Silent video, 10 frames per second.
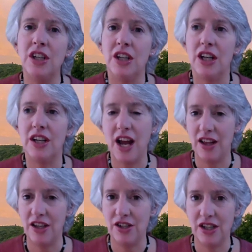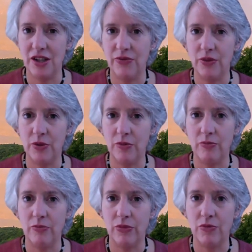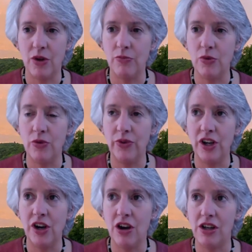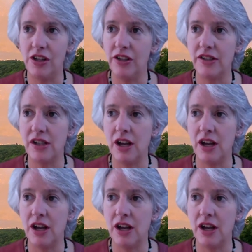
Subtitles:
analogy from a movie called